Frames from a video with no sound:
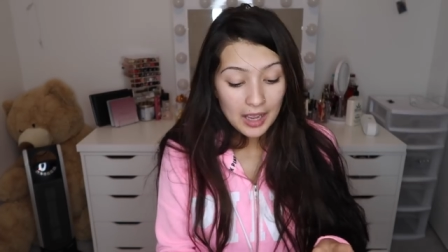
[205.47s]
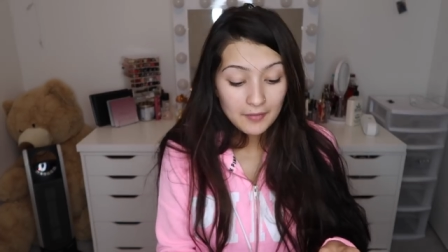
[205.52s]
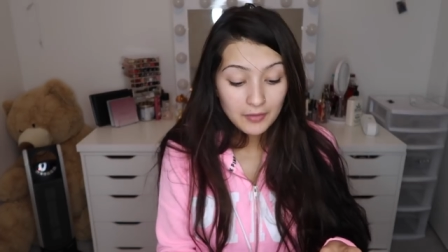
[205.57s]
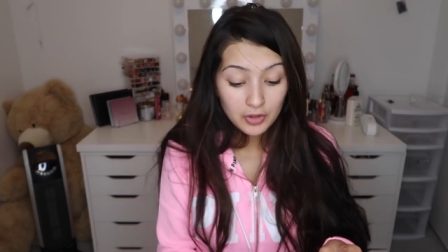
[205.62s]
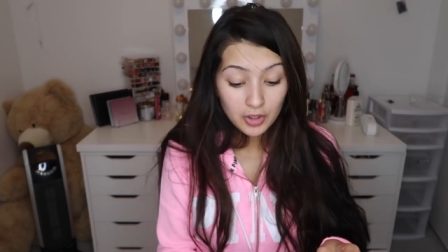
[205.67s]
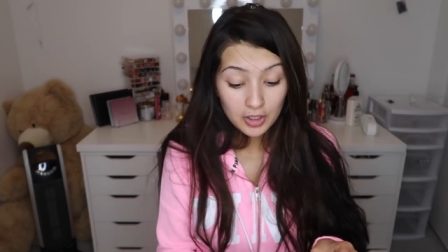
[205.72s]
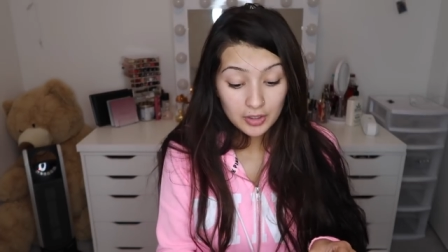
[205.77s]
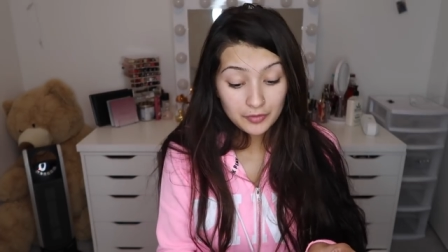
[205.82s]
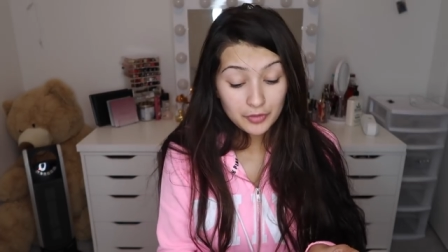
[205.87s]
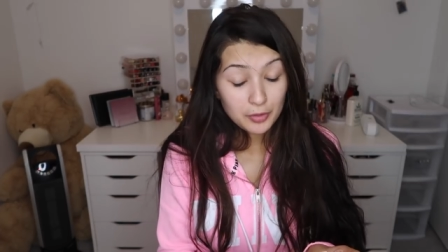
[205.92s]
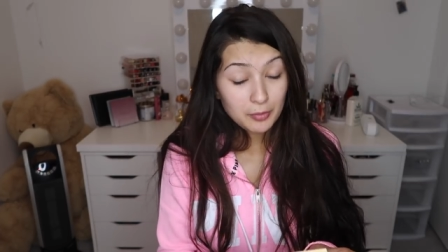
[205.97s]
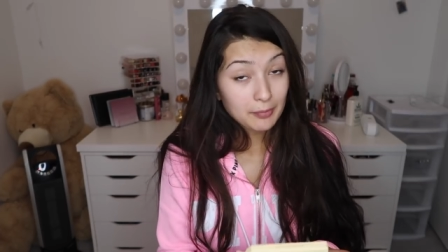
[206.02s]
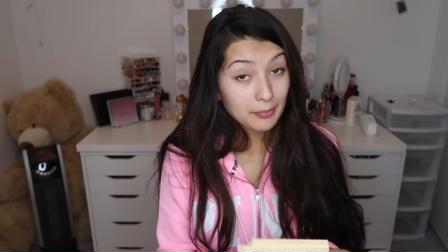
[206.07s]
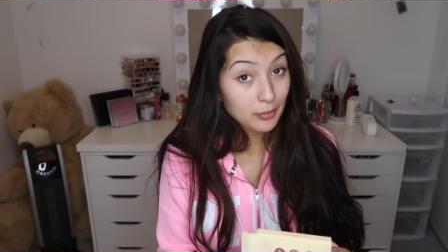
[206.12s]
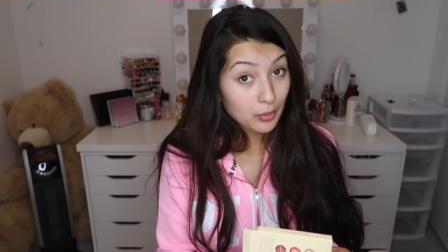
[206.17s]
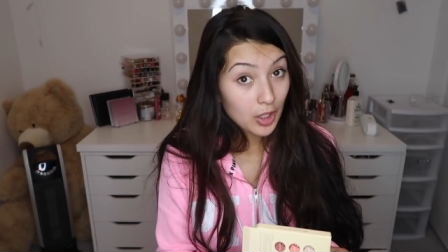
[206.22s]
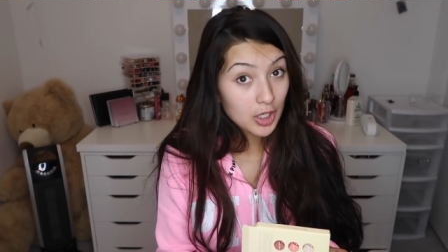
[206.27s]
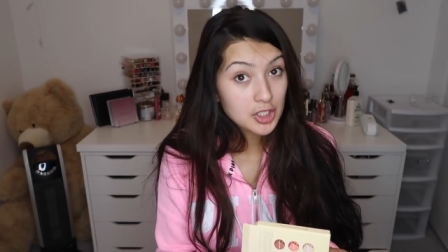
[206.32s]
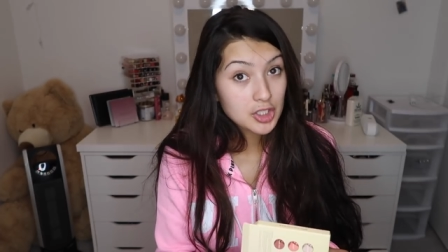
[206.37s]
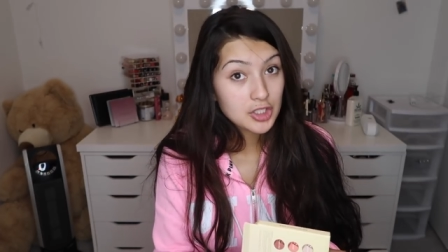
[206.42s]
I have a lot of their
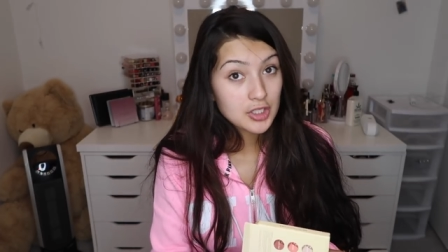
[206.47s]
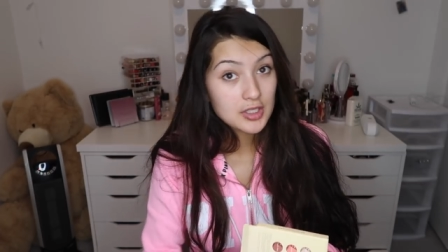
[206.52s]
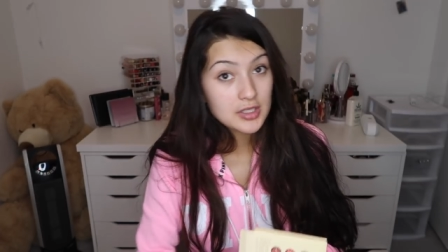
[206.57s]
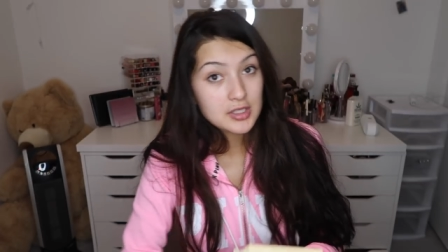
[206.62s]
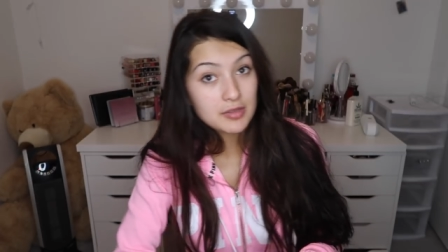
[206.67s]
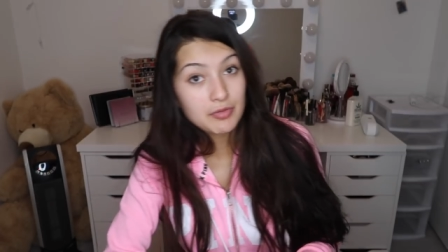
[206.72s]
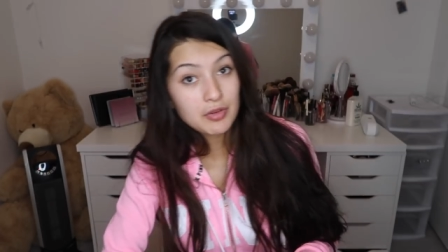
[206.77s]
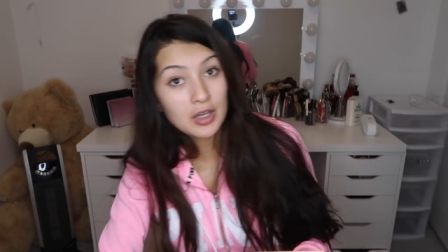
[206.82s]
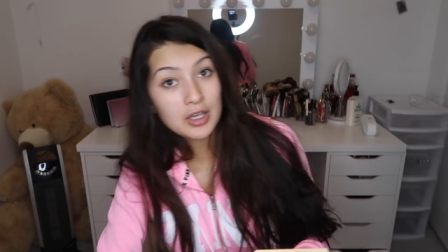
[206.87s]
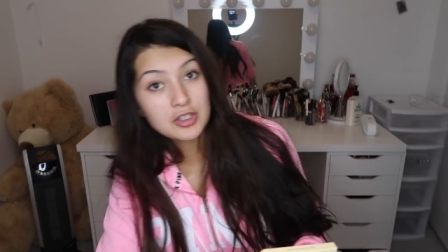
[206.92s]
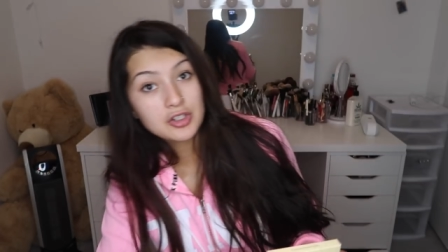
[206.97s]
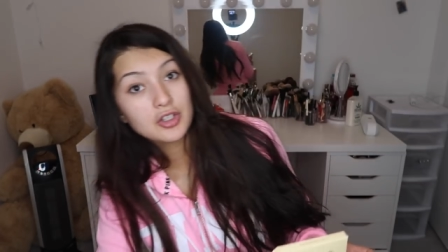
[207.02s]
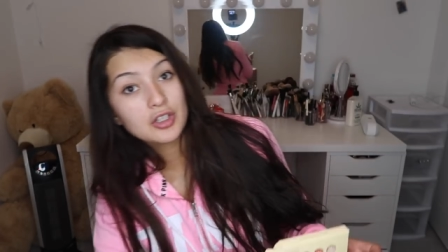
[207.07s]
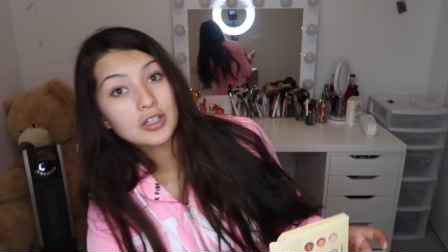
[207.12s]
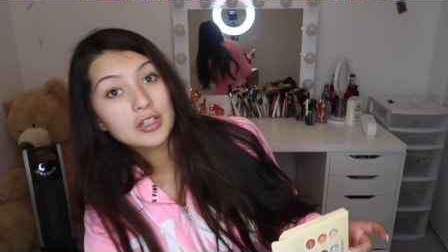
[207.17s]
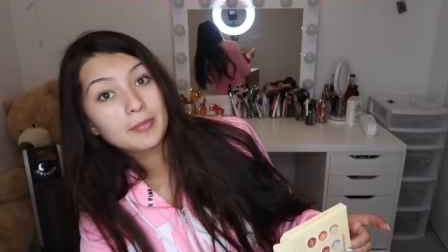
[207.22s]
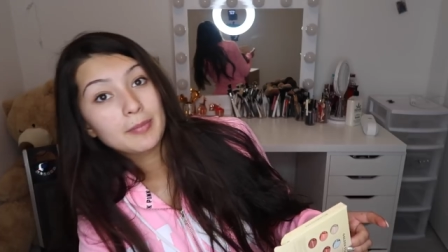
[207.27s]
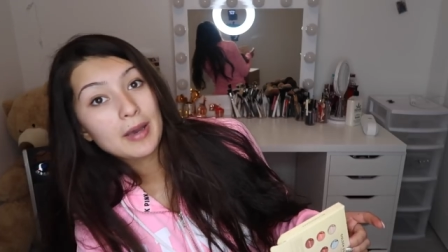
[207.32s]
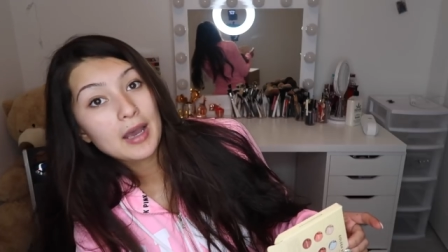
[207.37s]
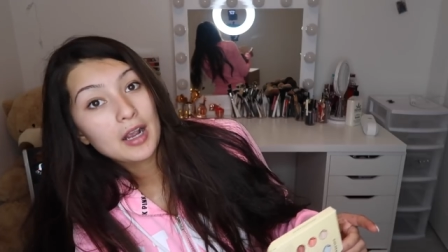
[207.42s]
brushes. If you guys look
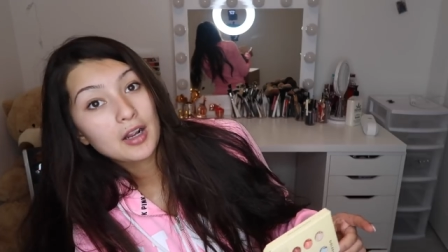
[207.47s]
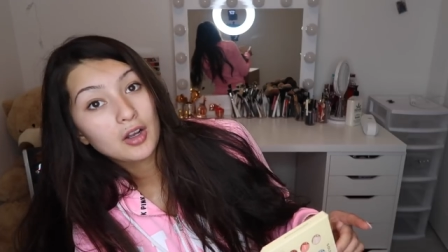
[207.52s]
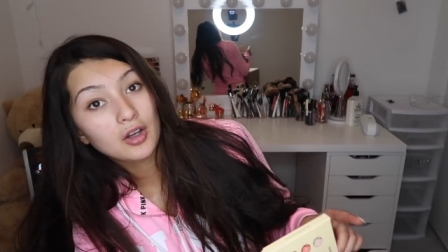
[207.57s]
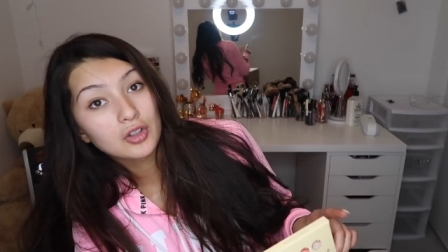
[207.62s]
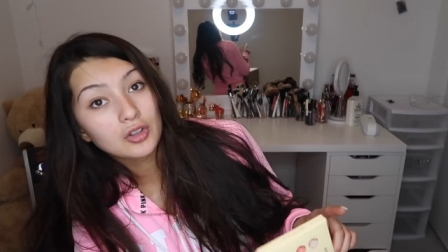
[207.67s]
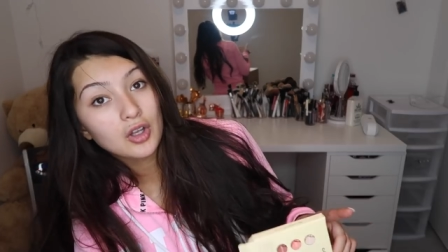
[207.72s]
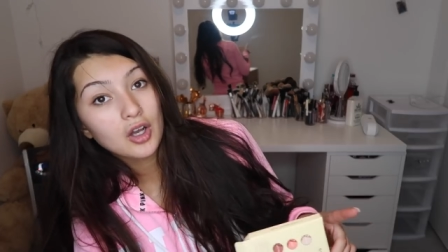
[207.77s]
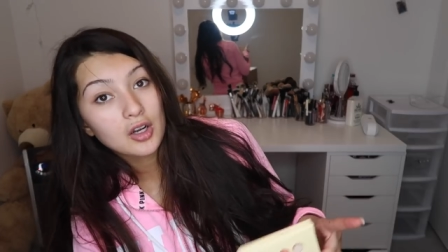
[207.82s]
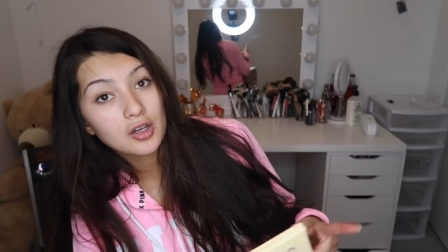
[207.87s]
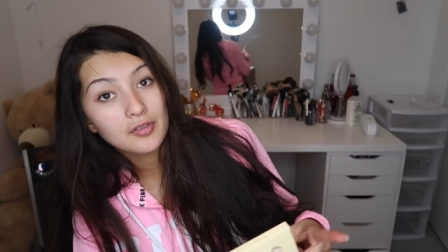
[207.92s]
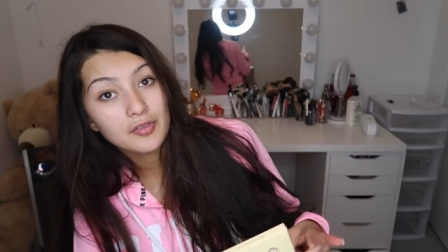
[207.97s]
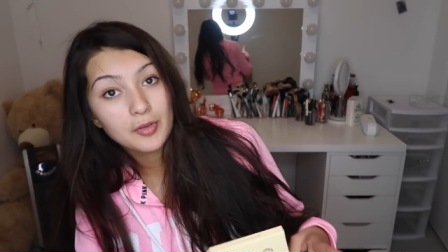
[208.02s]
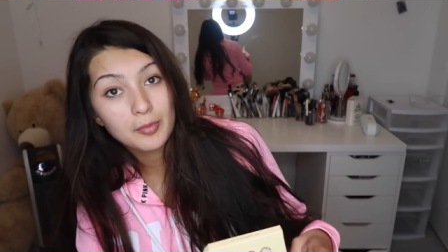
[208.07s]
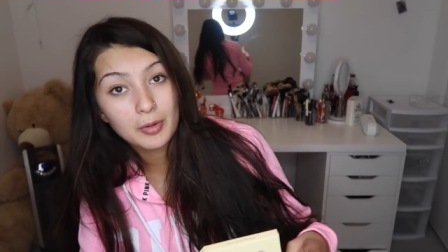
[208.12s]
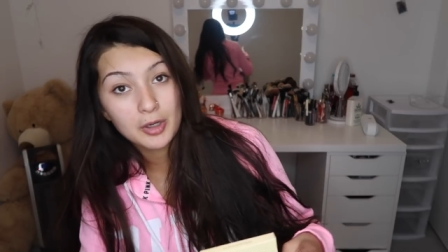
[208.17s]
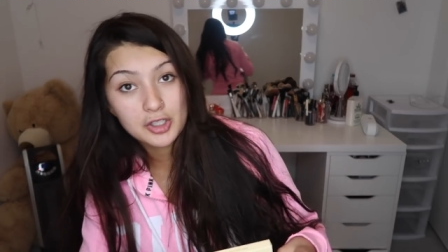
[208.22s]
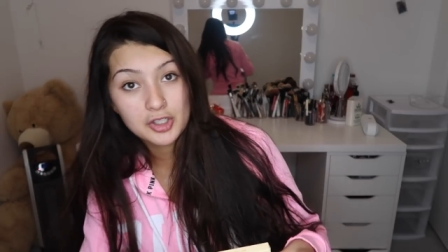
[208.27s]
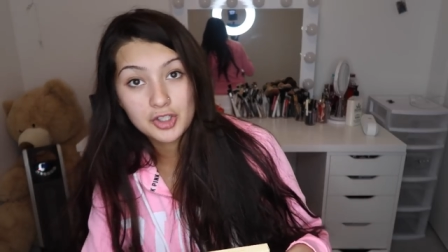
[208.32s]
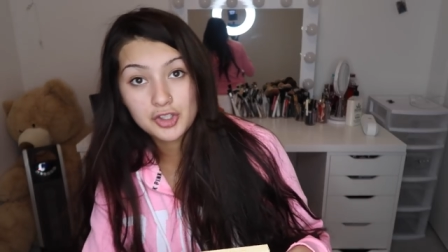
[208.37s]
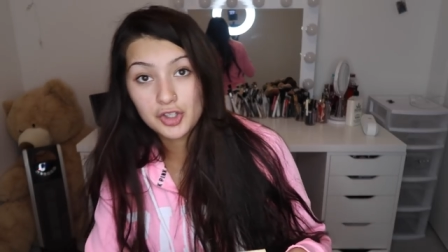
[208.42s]
in the back, a lot of the
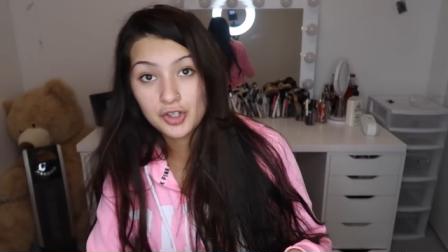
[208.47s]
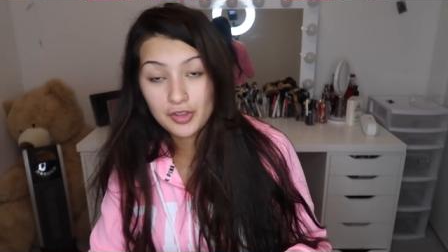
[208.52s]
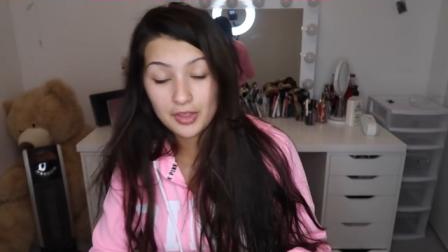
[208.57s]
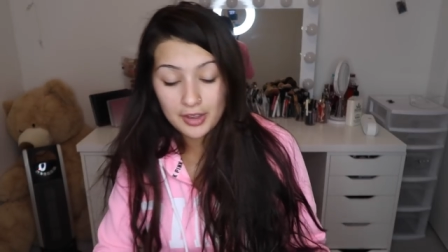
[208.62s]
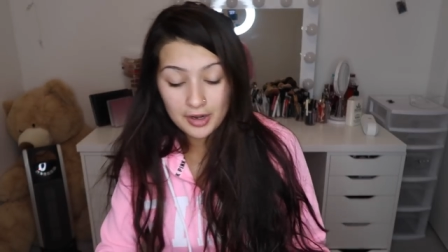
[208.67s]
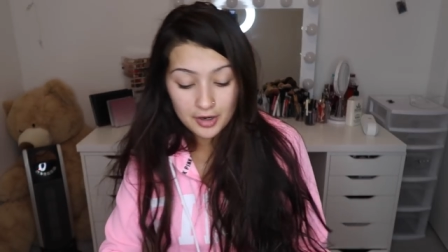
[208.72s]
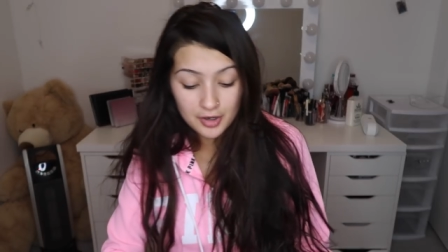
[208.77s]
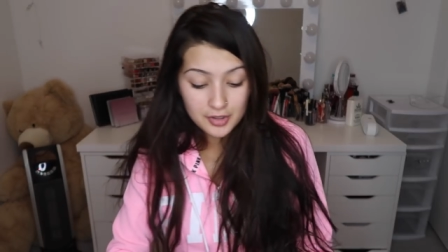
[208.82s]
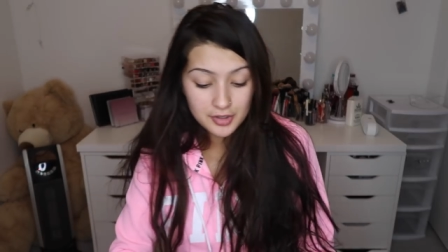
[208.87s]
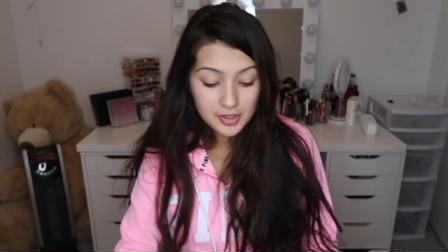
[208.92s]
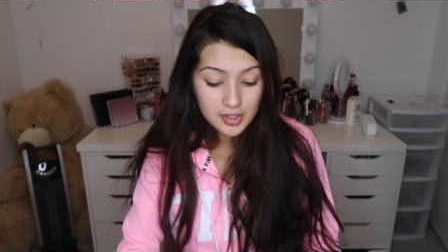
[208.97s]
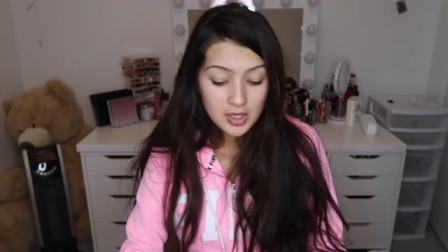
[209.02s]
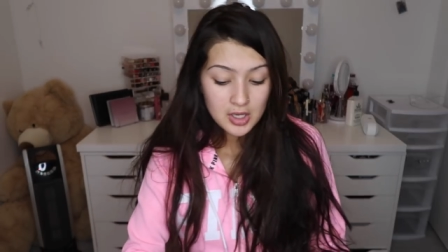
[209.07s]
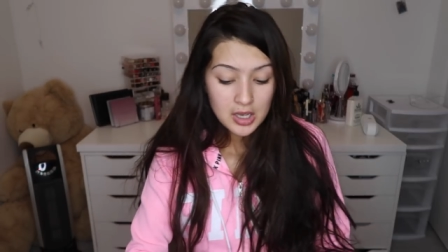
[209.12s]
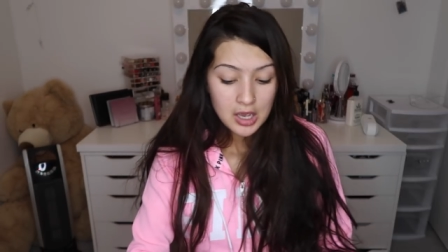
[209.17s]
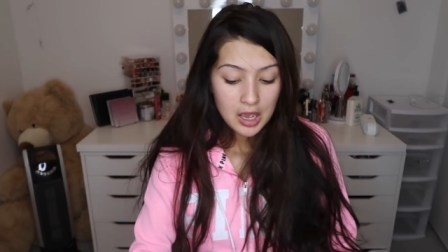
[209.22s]
brushes are theirs.